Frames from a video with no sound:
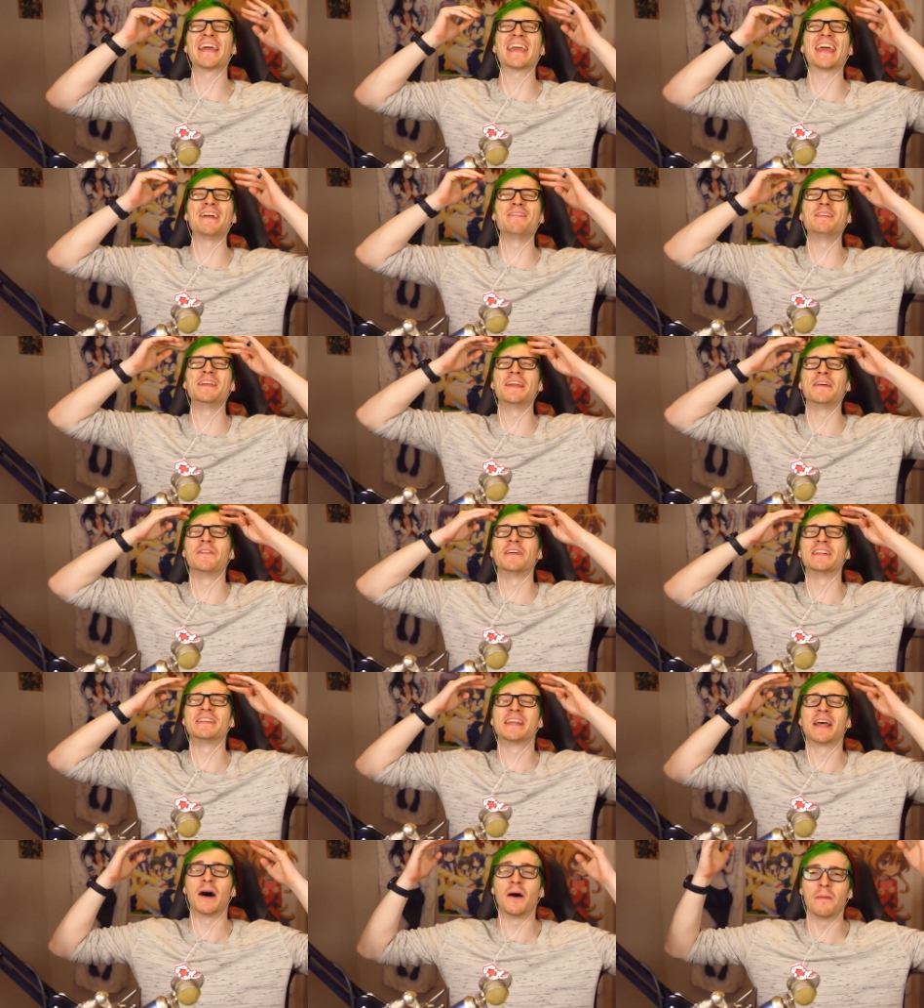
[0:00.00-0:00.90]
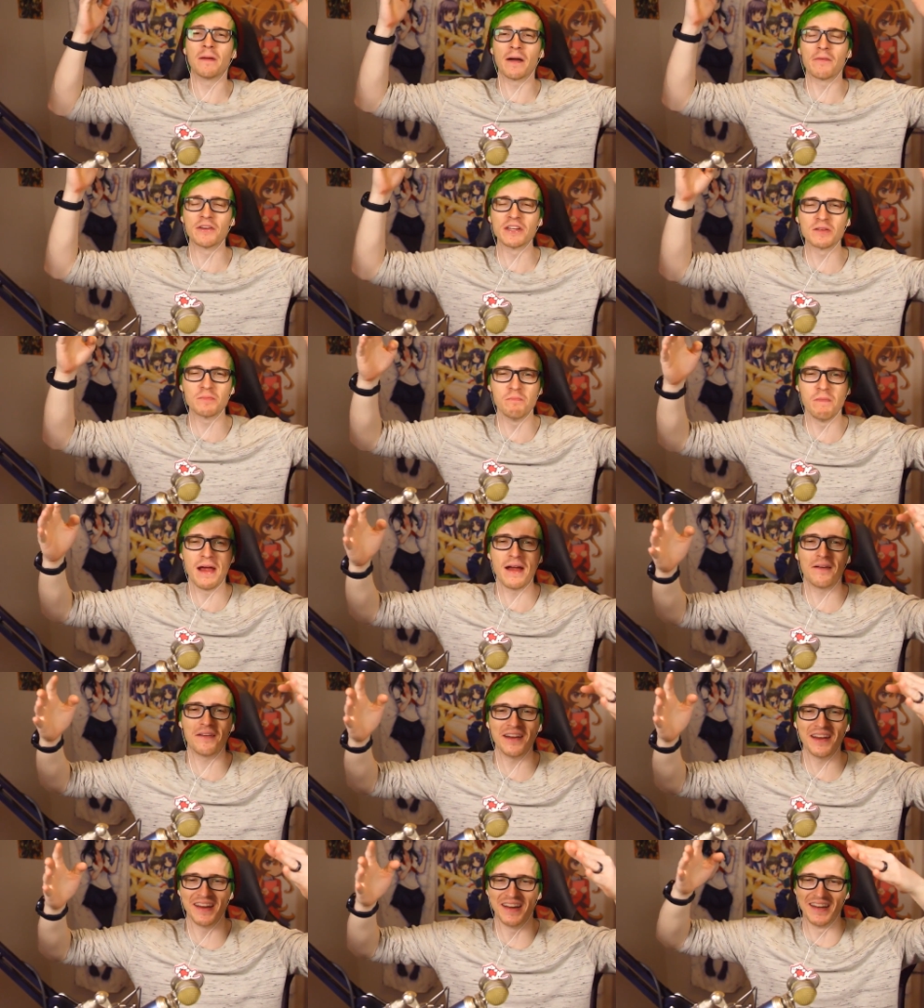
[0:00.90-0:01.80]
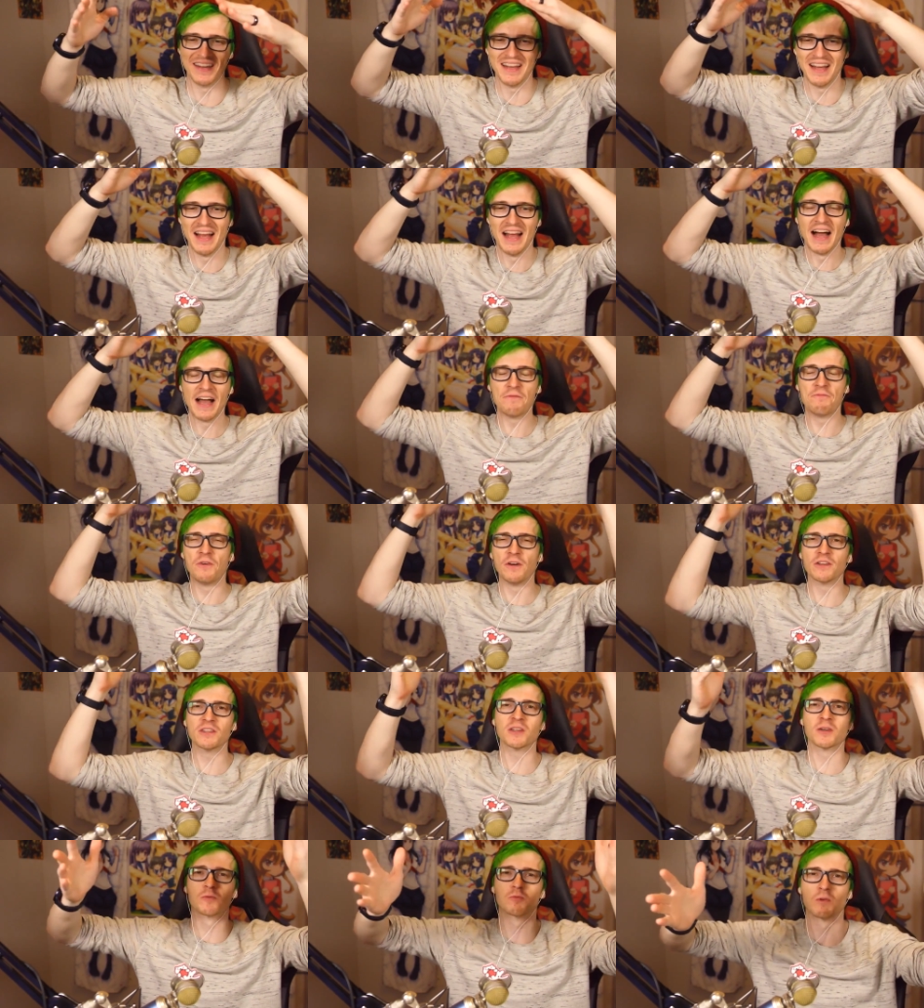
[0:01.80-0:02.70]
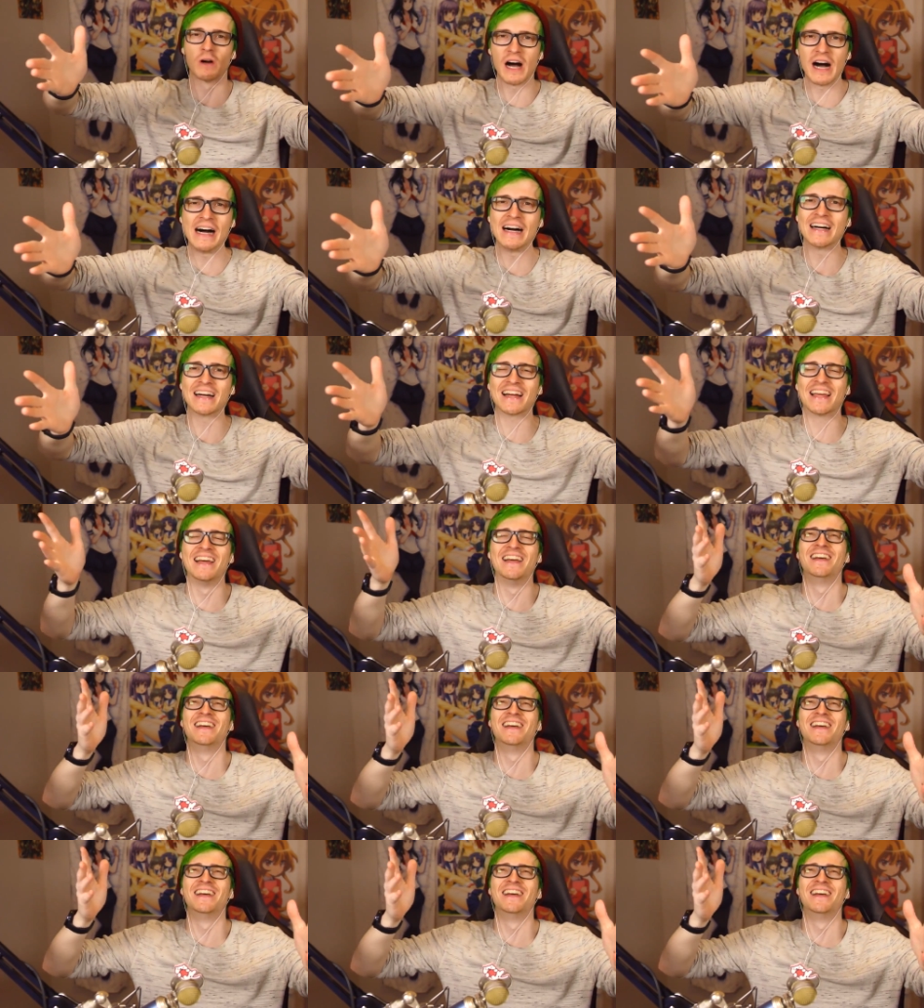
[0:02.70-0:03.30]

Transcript: the game didn't even tell me I was married. I feel so wrong.